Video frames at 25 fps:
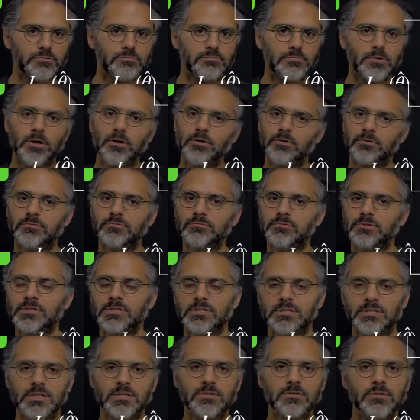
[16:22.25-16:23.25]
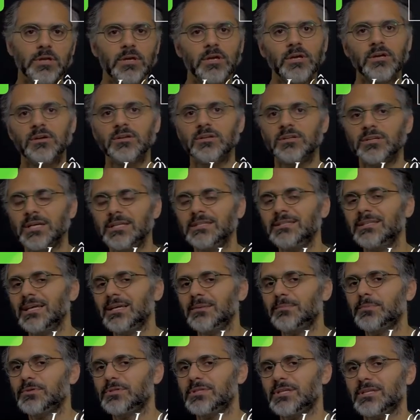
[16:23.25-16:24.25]
Oh, this did
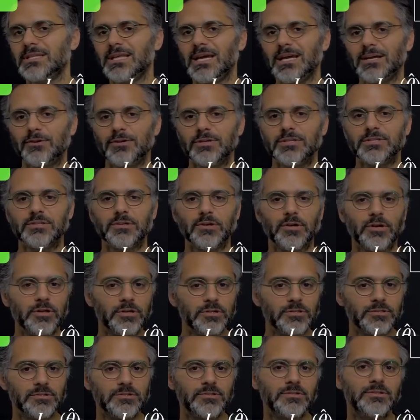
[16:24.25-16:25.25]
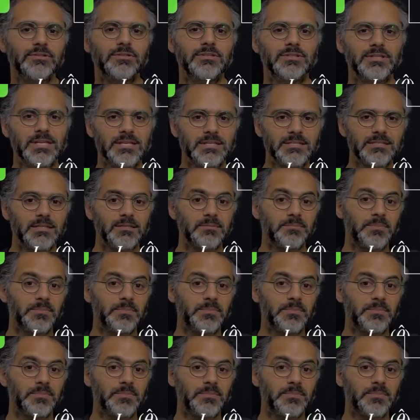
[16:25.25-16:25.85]
98% accuracy on the test set,